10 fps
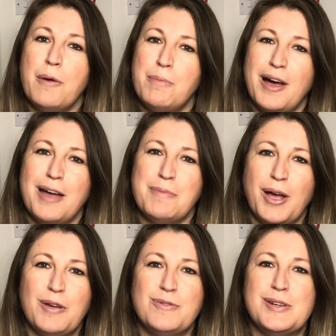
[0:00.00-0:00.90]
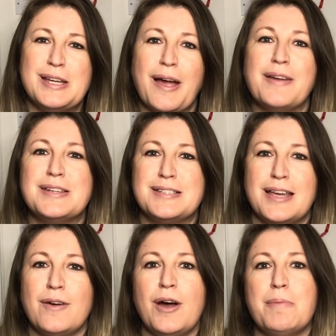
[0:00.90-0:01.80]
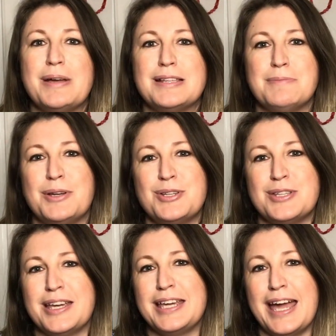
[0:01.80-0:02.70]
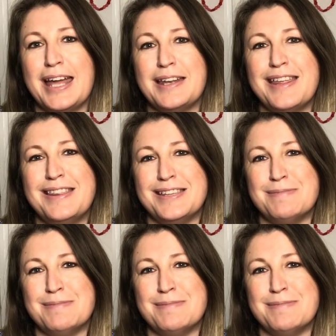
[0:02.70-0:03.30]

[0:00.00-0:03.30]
but I'm hopefully going to sew up as much as I can this